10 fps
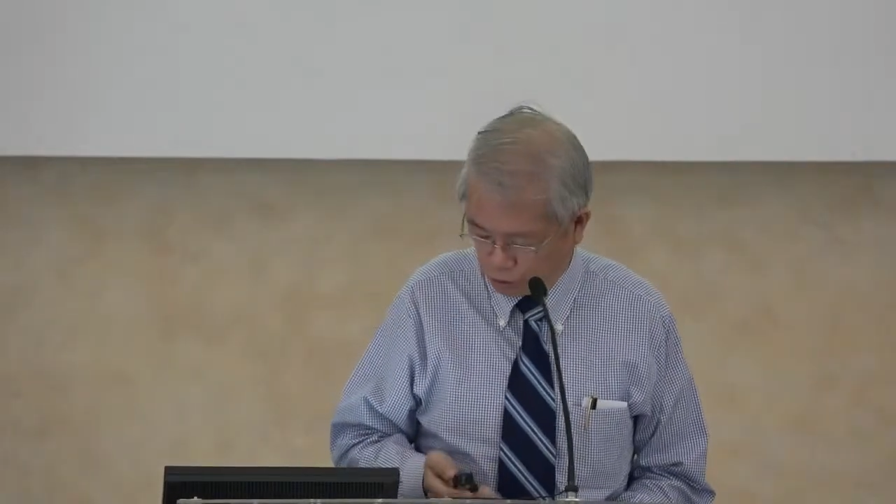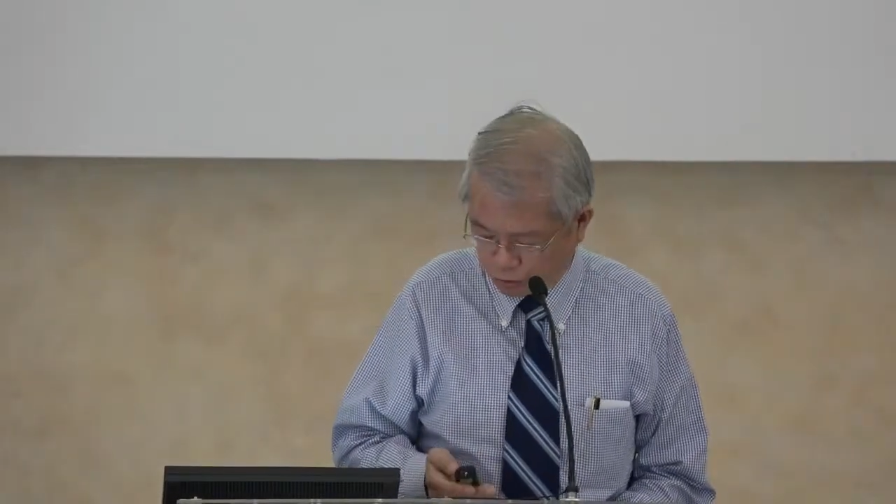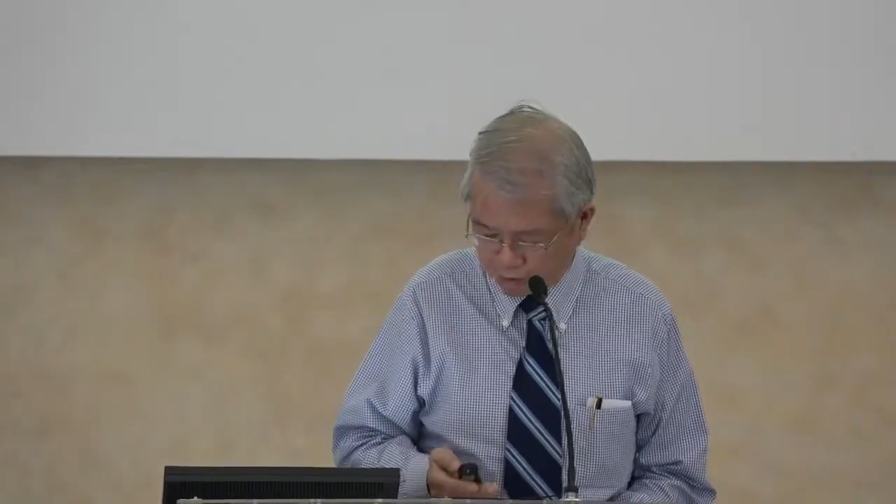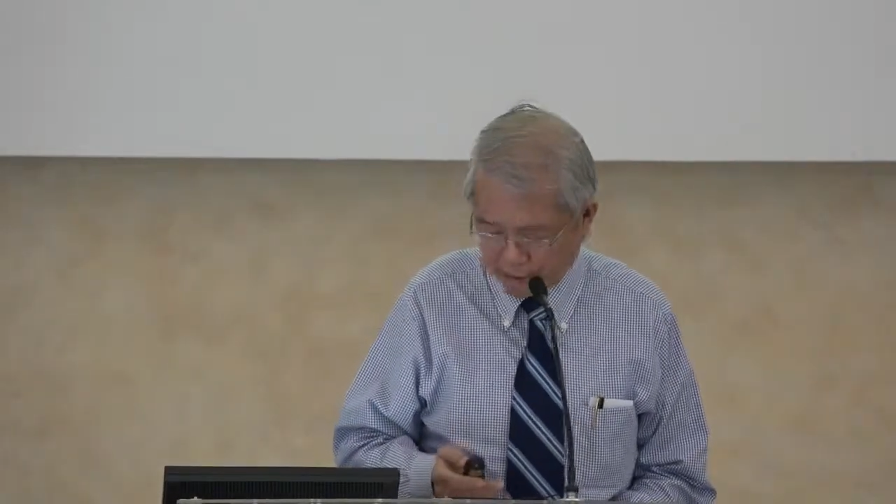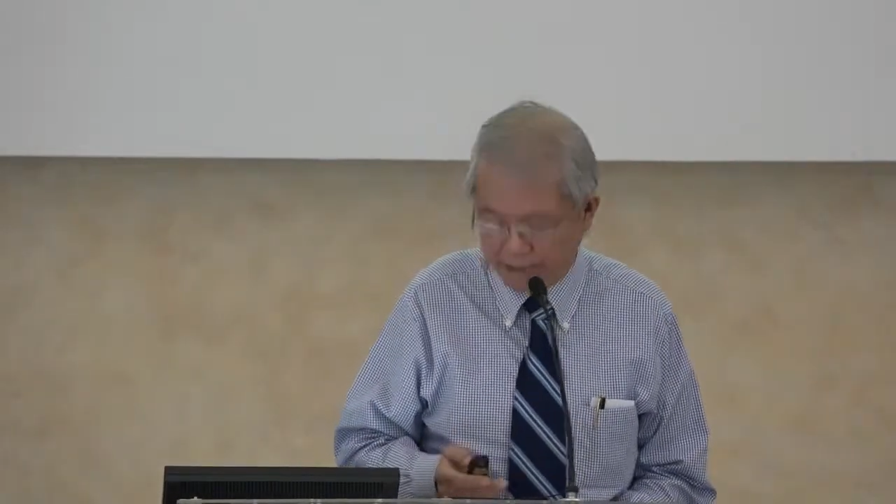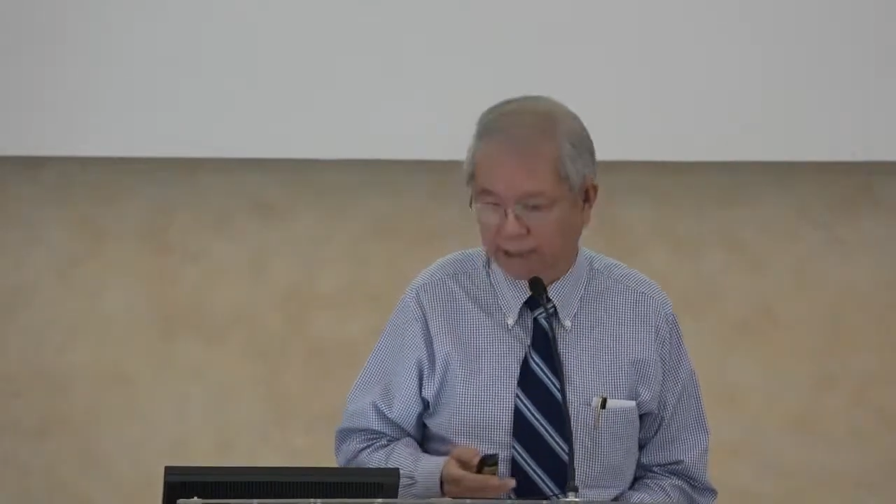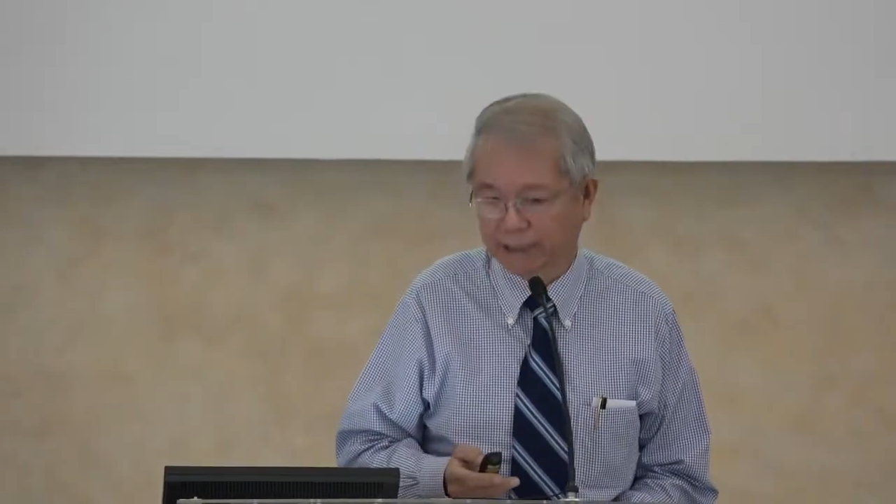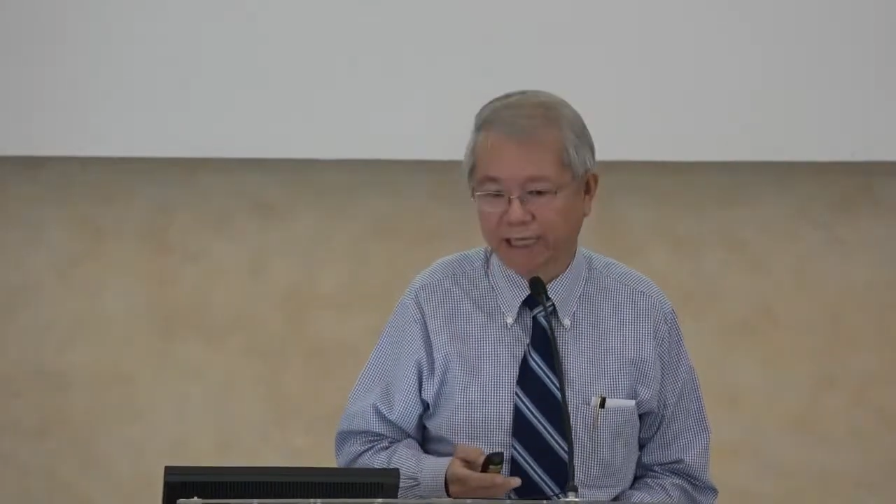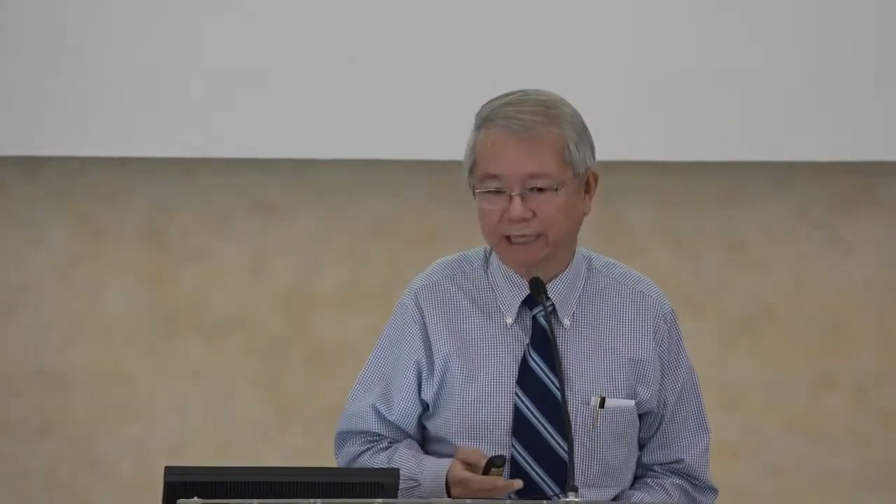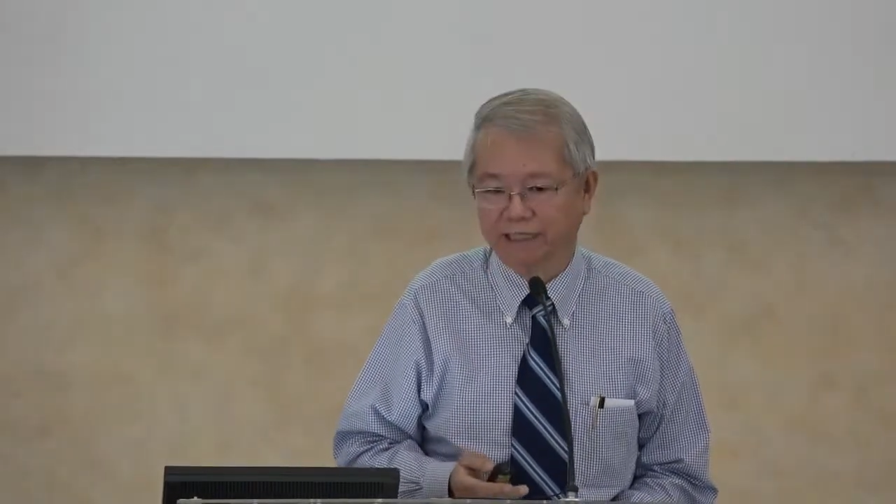to start a
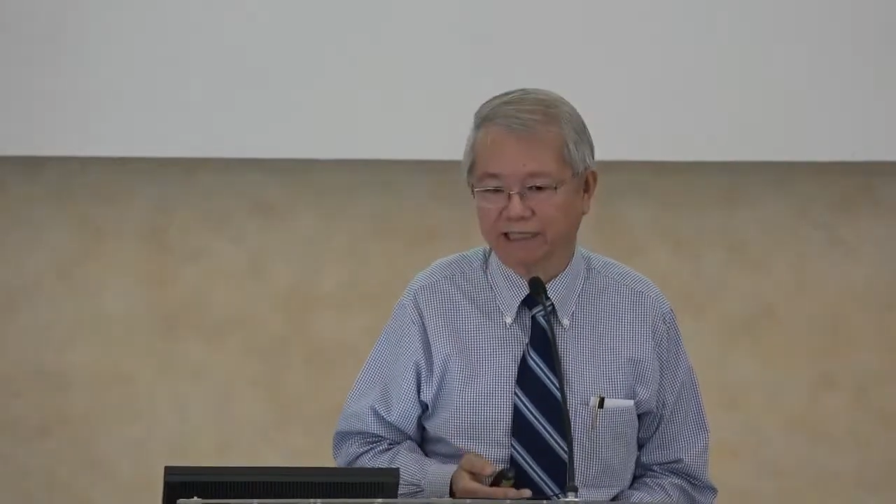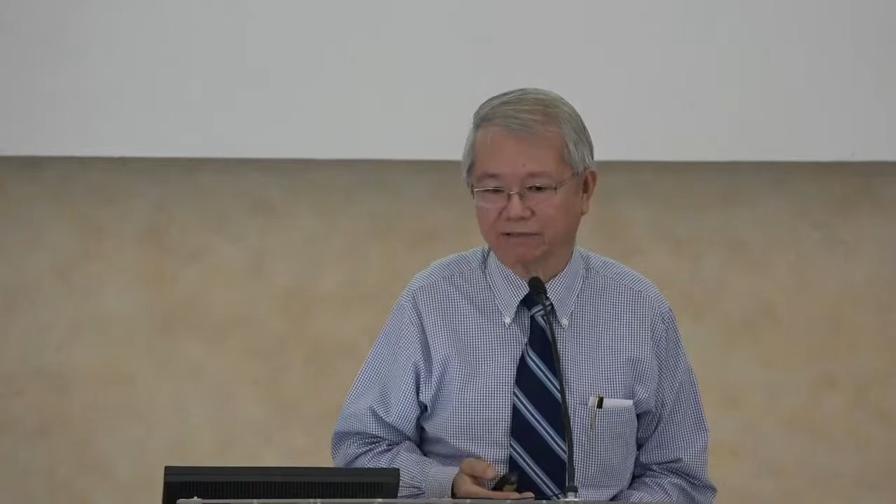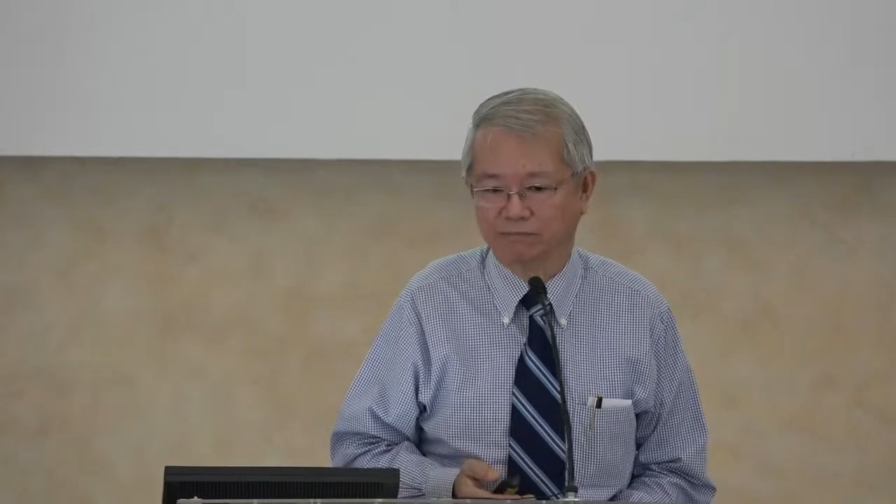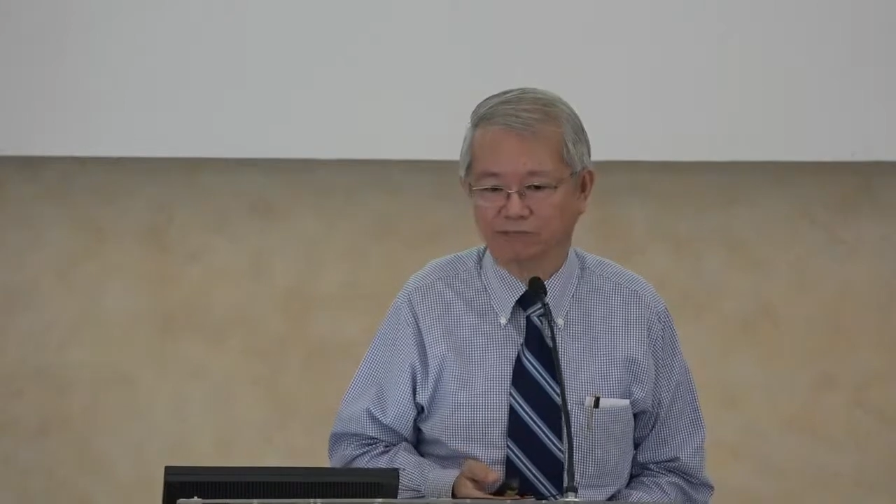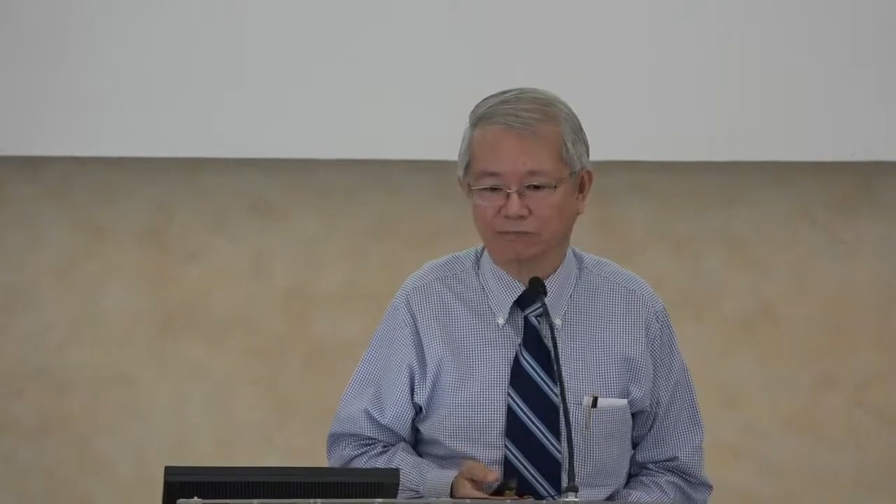care team.